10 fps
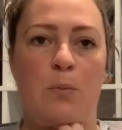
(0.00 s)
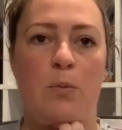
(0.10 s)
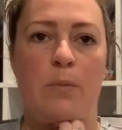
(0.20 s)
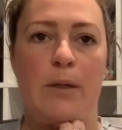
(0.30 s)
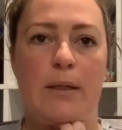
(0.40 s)

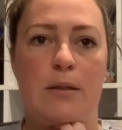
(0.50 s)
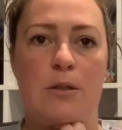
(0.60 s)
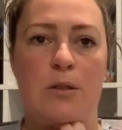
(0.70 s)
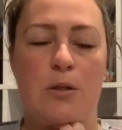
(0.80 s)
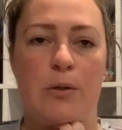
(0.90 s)
when we had the
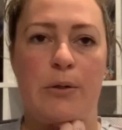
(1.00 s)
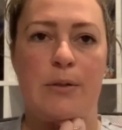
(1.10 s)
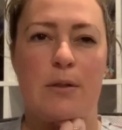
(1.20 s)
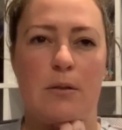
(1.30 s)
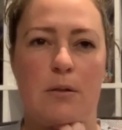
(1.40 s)

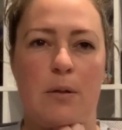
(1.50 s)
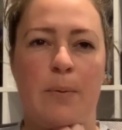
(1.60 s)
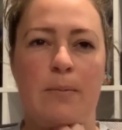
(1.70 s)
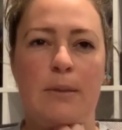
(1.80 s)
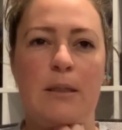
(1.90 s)
desserts, I
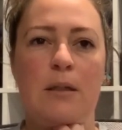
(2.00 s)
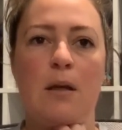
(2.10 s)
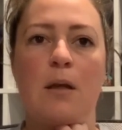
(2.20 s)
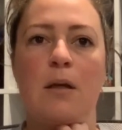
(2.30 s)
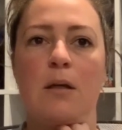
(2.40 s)
probably
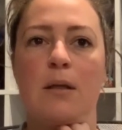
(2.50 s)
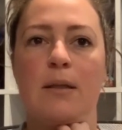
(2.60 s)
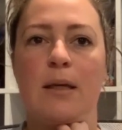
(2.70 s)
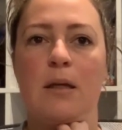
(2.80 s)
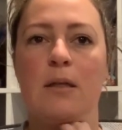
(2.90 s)
didn't need it
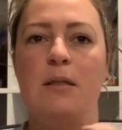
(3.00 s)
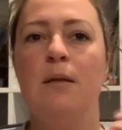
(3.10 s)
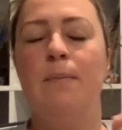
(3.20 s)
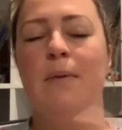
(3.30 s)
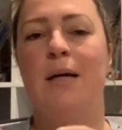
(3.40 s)
then. It
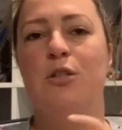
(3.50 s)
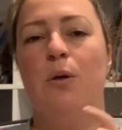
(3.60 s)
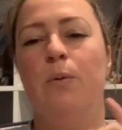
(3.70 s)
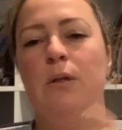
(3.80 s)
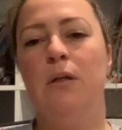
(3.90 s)
didn't match. I
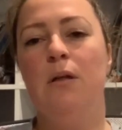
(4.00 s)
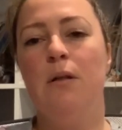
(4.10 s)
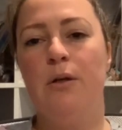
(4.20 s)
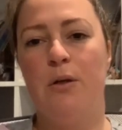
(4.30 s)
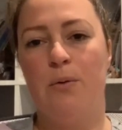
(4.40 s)
wanted a
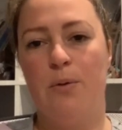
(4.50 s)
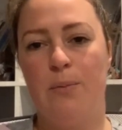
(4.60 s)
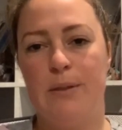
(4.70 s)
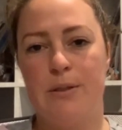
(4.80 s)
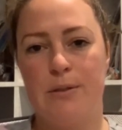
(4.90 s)
liqueur
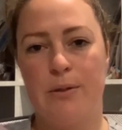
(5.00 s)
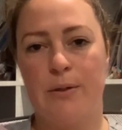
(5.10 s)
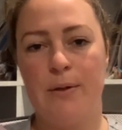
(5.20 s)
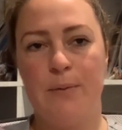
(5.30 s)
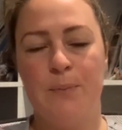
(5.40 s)
with
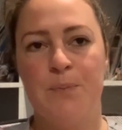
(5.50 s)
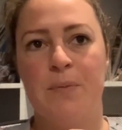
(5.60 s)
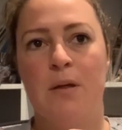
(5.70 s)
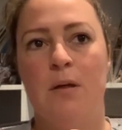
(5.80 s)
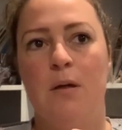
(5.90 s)
dessert,
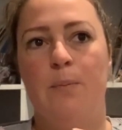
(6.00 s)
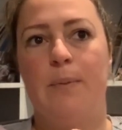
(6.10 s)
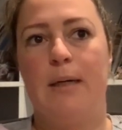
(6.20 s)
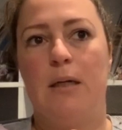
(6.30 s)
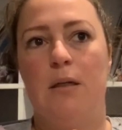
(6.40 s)

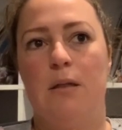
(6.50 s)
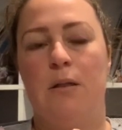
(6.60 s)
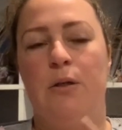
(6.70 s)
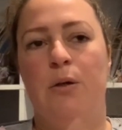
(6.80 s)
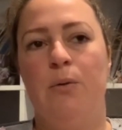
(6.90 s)
but
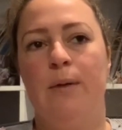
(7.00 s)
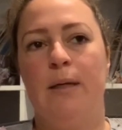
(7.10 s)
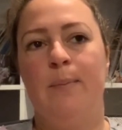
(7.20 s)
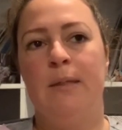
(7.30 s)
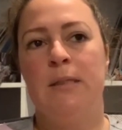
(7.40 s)
the girl
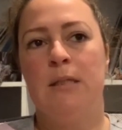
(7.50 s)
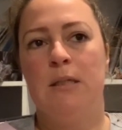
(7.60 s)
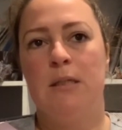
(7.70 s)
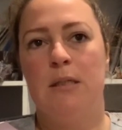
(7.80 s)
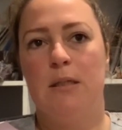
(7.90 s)

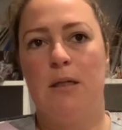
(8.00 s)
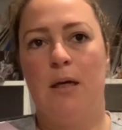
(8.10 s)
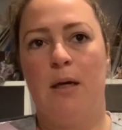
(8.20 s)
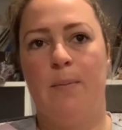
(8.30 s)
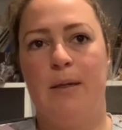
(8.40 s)
recommended
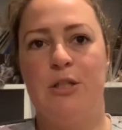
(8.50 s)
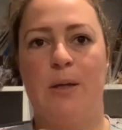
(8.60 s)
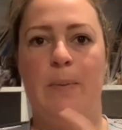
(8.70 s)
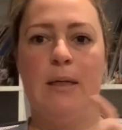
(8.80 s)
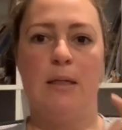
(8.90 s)
a
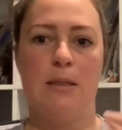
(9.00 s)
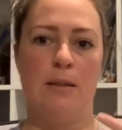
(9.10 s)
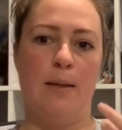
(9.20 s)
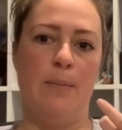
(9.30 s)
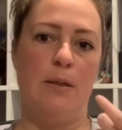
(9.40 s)
Japanese
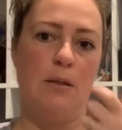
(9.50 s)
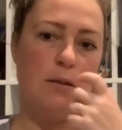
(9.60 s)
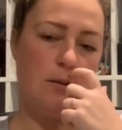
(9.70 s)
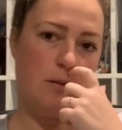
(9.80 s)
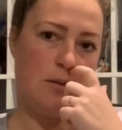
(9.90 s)
lemon